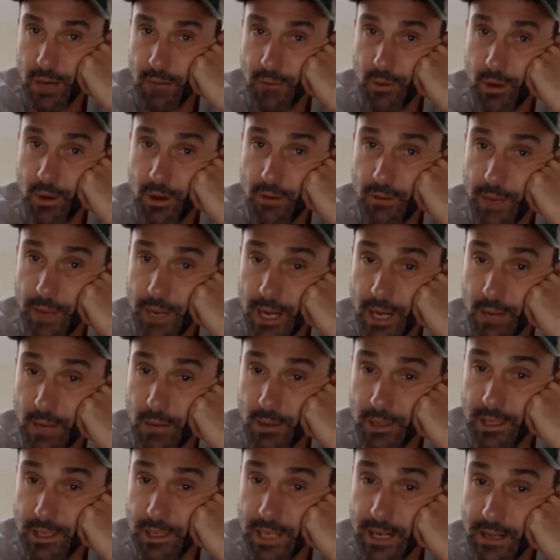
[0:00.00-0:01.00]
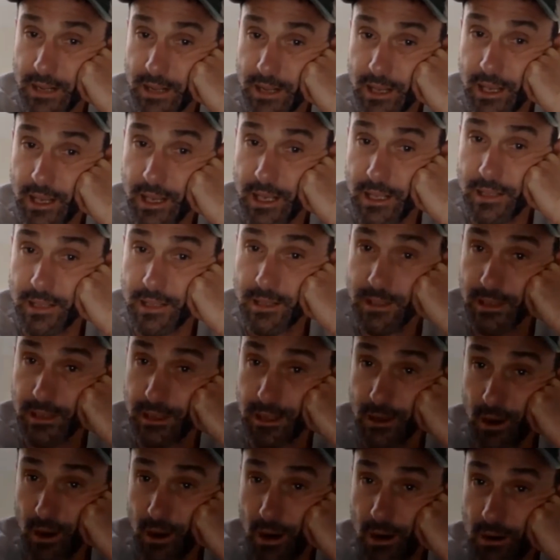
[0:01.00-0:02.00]
where I've been able to say to the
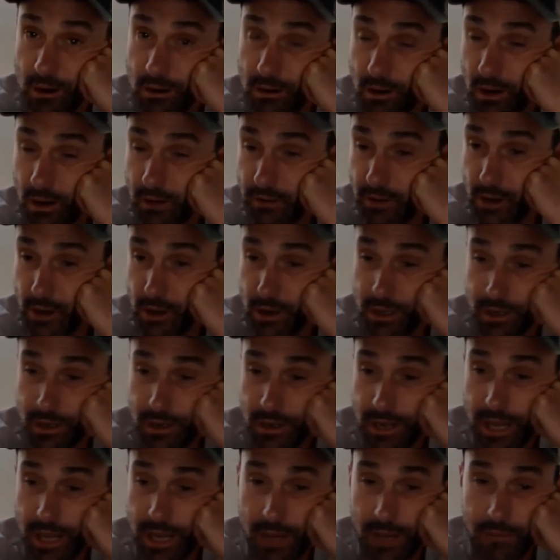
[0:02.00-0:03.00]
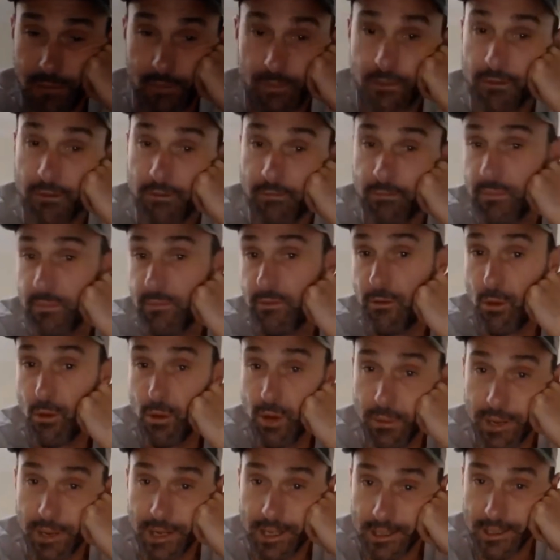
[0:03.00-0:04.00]
kids, I've got
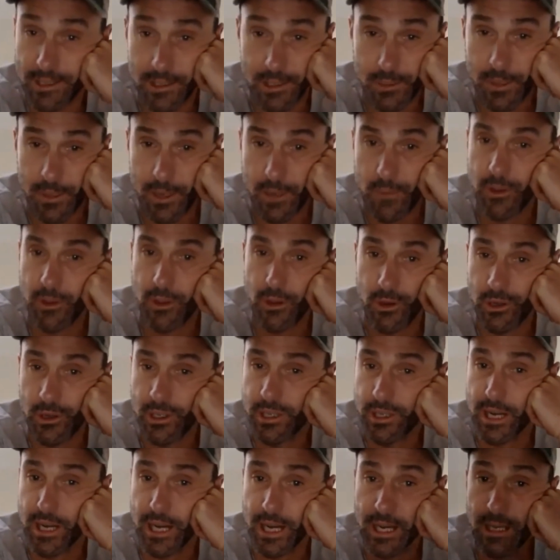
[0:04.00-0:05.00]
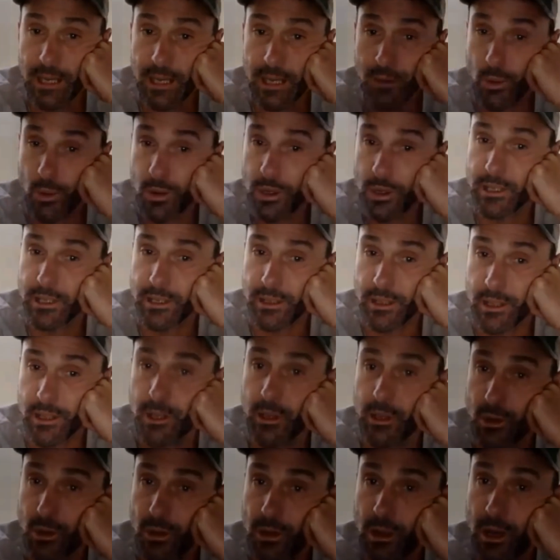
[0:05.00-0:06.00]
40 minutes to spend with you today. What is it that
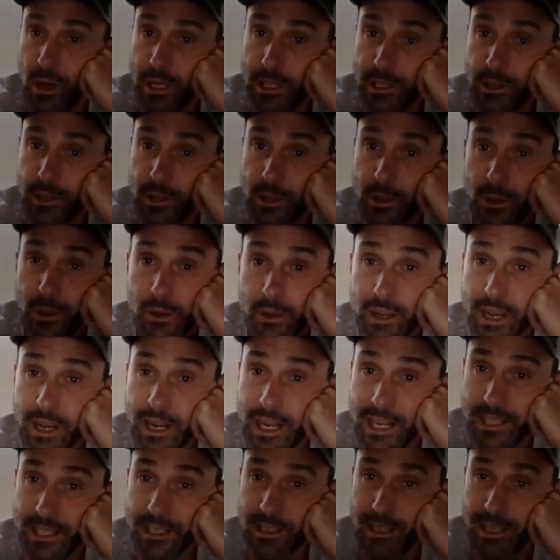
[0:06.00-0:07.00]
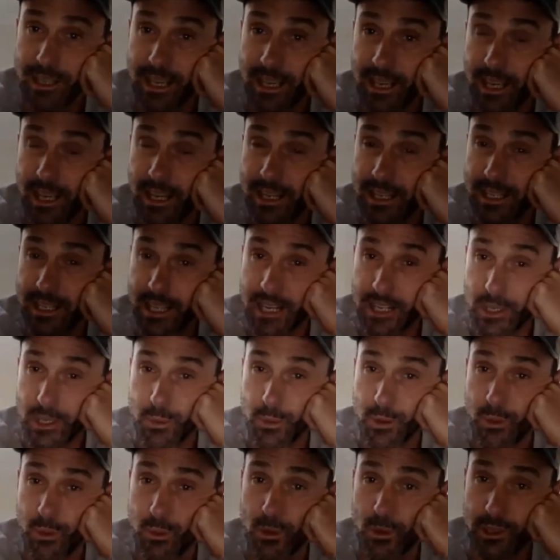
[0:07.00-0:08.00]
you'd like to do? And actually get in touch
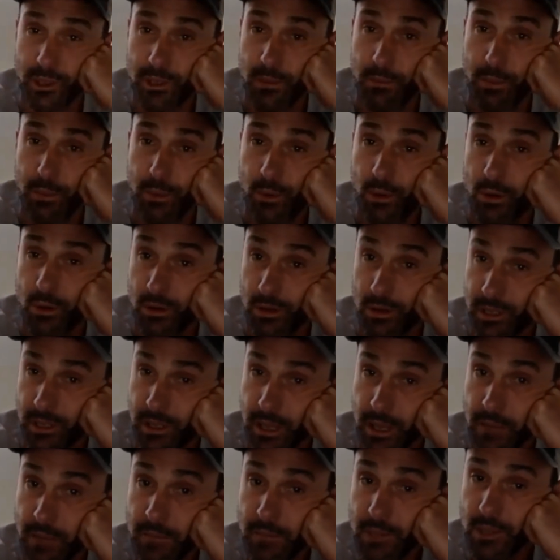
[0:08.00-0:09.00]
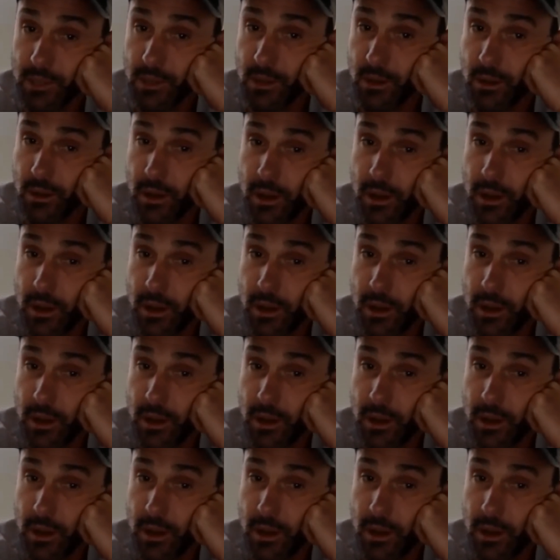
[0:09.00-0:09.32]
with what's important to them. So